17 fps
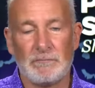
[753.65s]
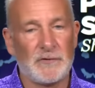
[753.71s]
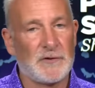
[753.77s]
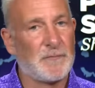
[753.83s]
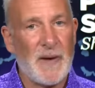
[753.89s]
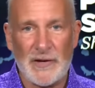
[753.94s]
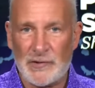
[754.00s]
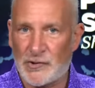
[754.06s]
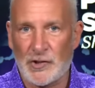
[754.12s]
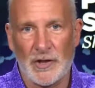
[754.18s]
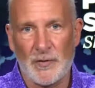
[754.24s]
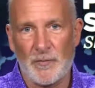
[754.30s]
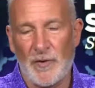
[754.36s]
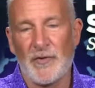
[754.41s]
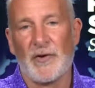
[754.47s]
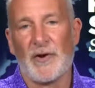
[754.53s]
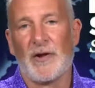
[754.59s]
especially
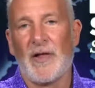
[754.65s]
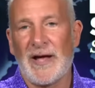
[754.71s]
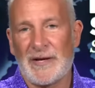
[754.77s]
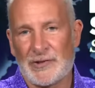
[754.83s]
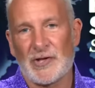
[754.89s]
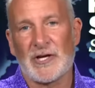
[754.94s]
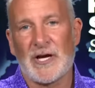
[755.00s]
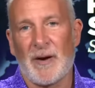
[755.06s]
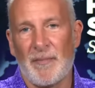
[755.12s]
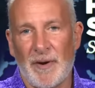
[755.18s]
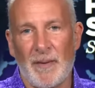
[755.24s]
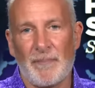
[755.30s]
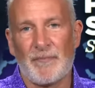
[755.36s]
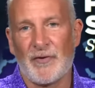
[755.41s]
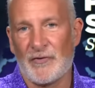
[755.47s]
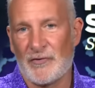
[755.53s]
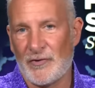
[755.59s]
with an election coming
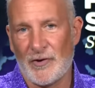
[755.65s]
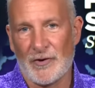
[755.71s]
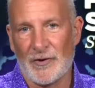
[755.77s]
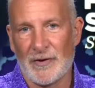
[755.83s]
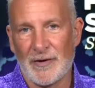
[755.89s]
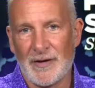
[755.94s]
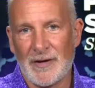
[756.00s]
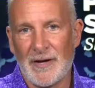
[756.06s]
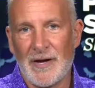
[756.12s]
up this year